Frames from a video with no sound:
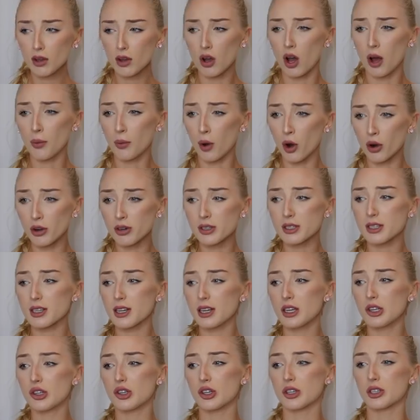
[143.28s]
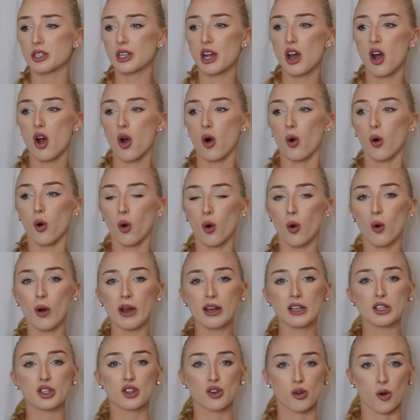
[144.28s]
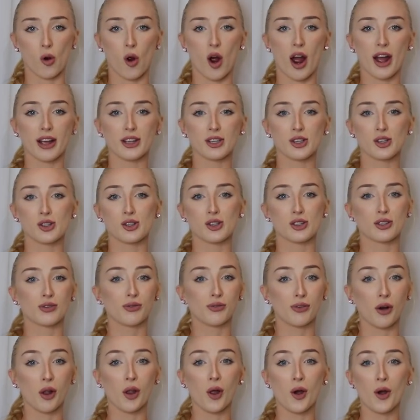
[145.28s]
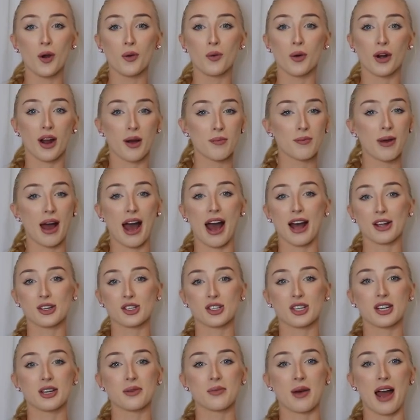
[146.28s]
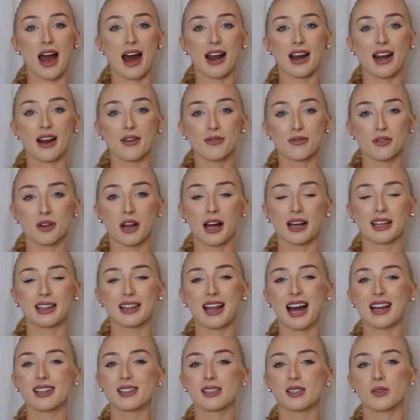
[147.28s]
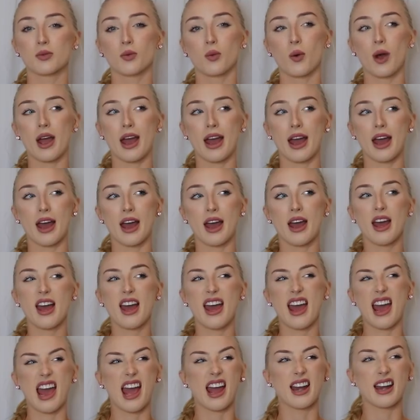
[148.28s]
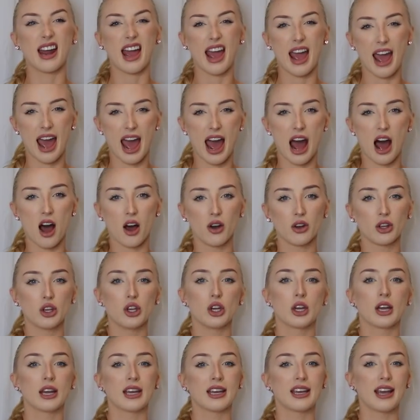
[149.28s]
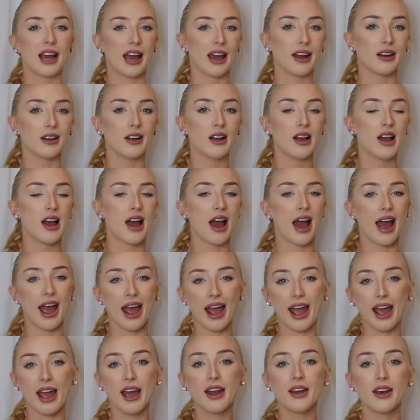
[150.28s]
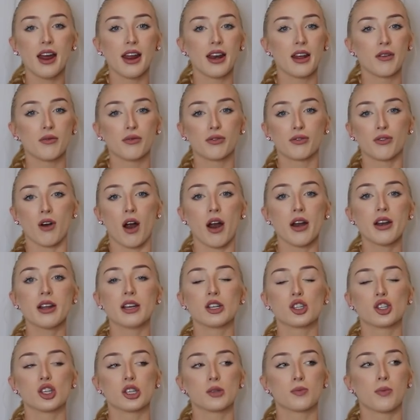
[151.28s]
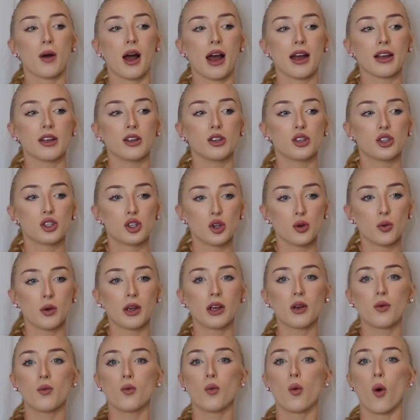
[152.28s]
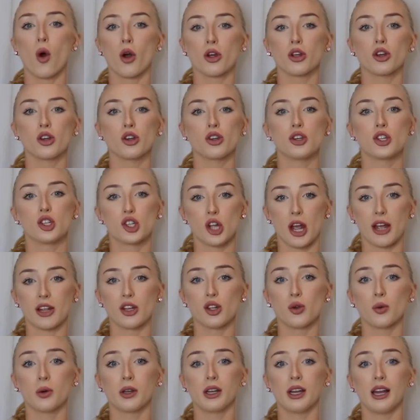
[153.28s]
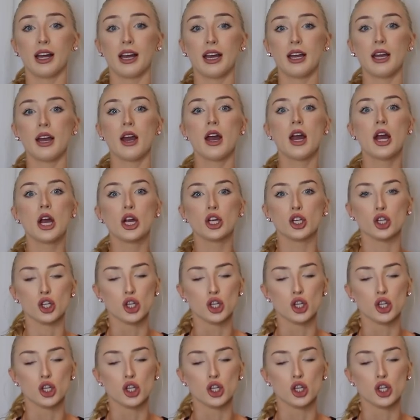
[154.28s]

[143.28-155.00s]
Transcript: I'm honestly just always trying to just follow what I'm passionate about, and I feel like that's where and how you can get ahead and in front is just by doing what you genuinely